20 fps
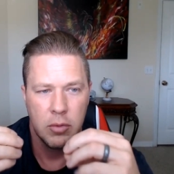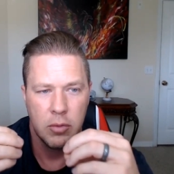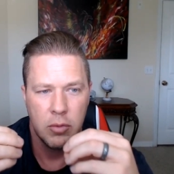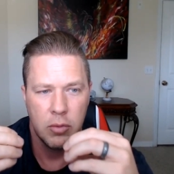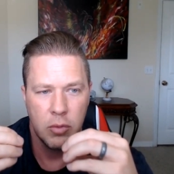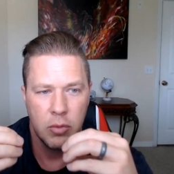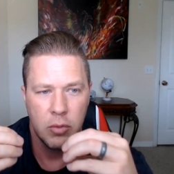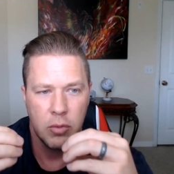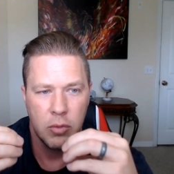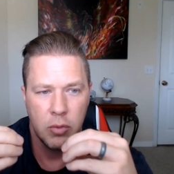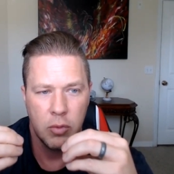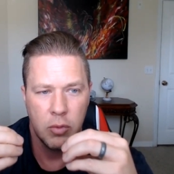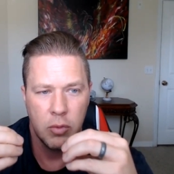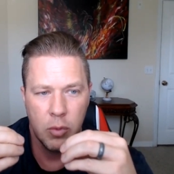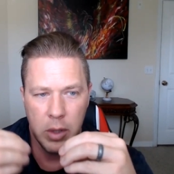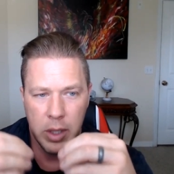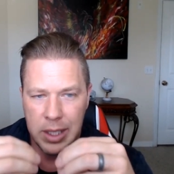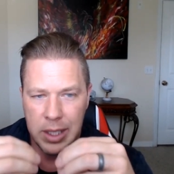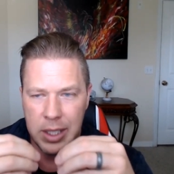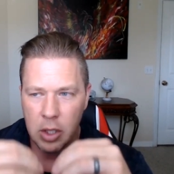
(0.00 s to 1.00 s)
We
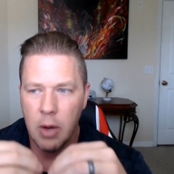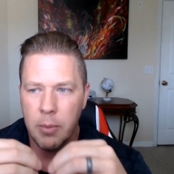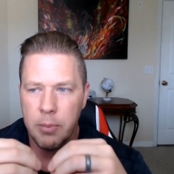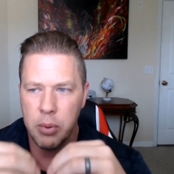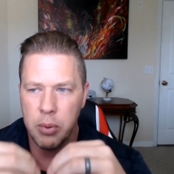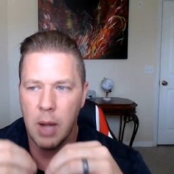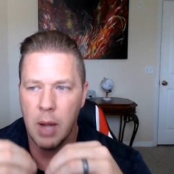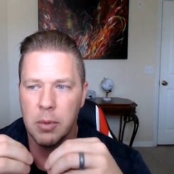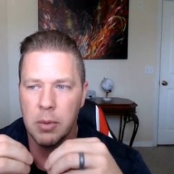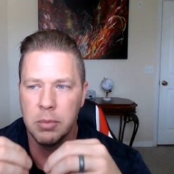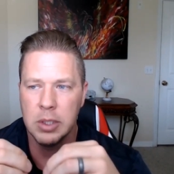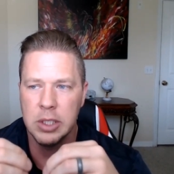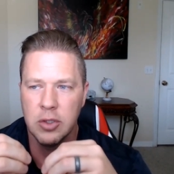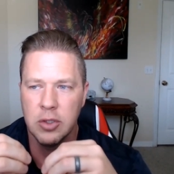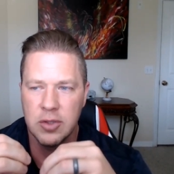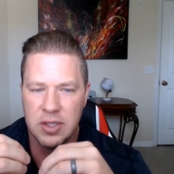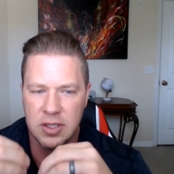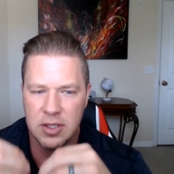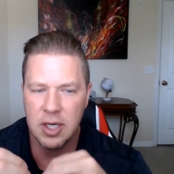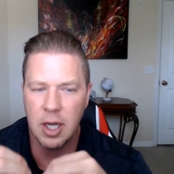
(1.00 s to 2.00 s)
could all probably
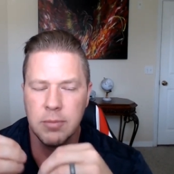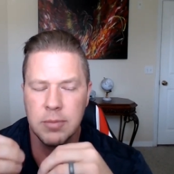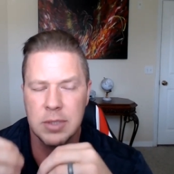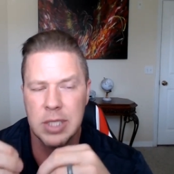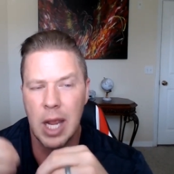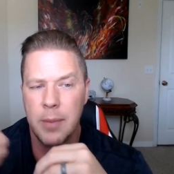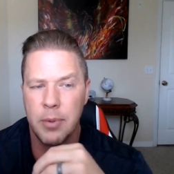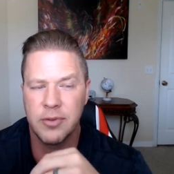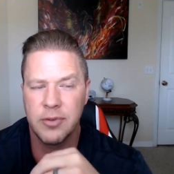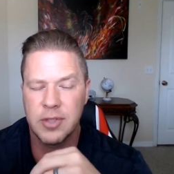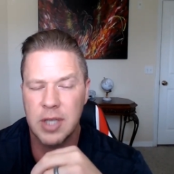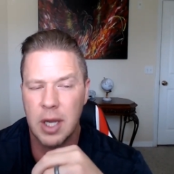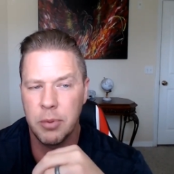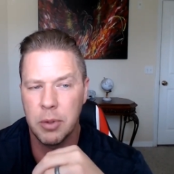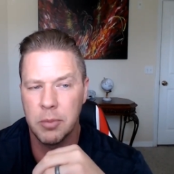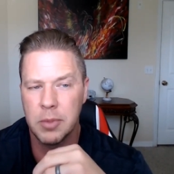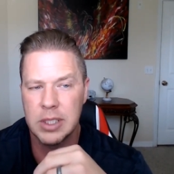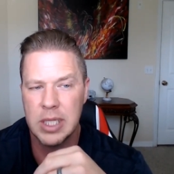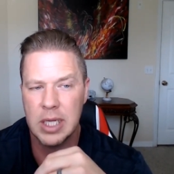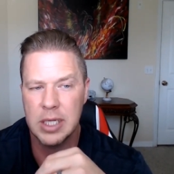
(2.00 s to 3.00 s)
use some type of
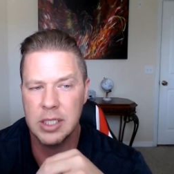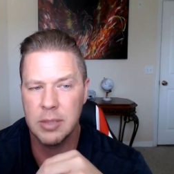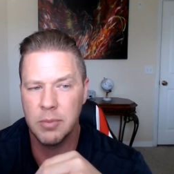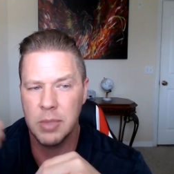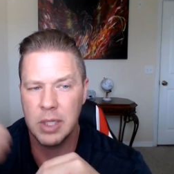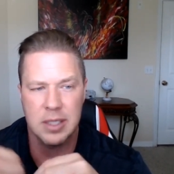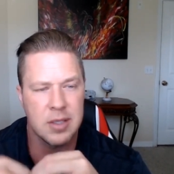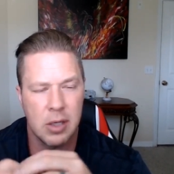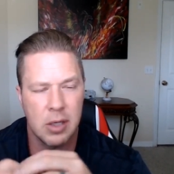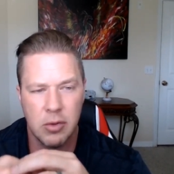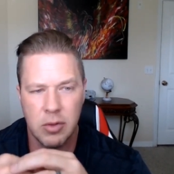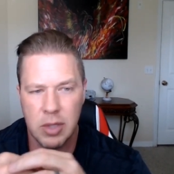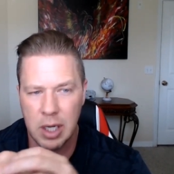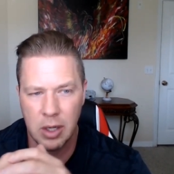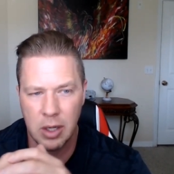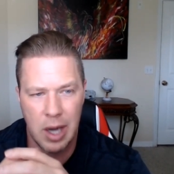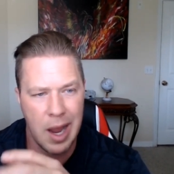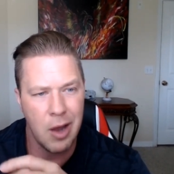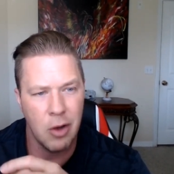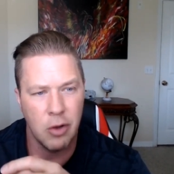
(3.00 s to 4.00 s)
supplementation because I don't
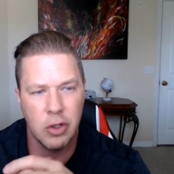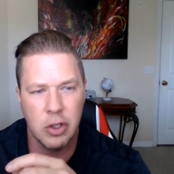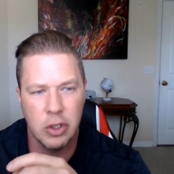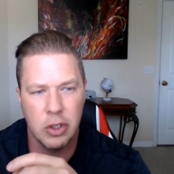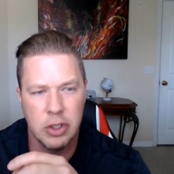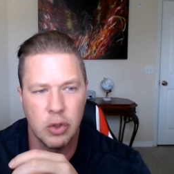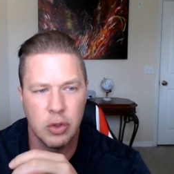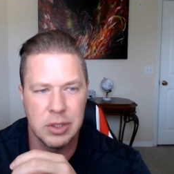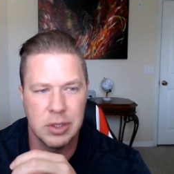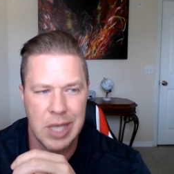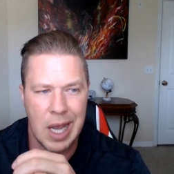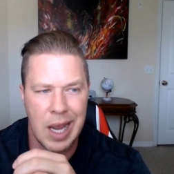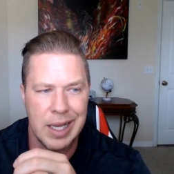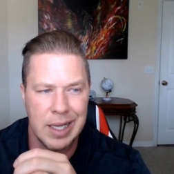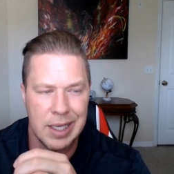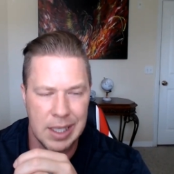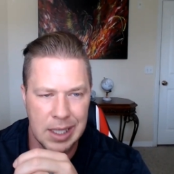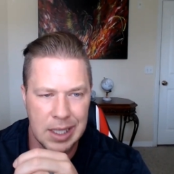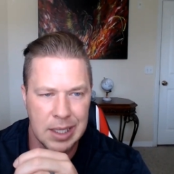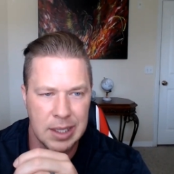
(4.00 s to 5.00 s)
care how good your
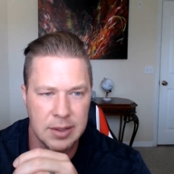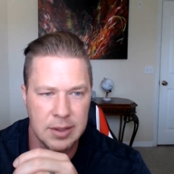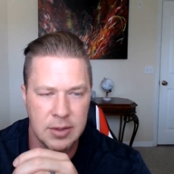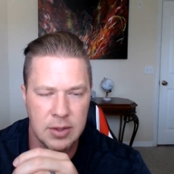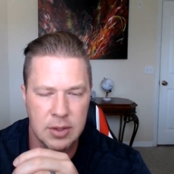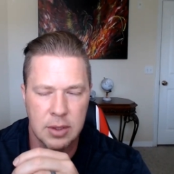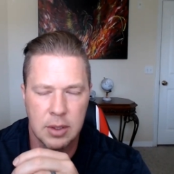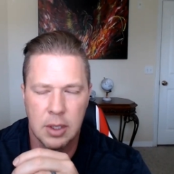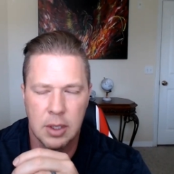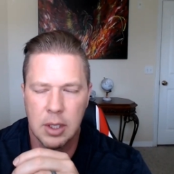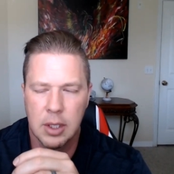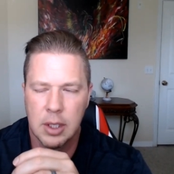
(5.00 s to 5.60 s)
diet is.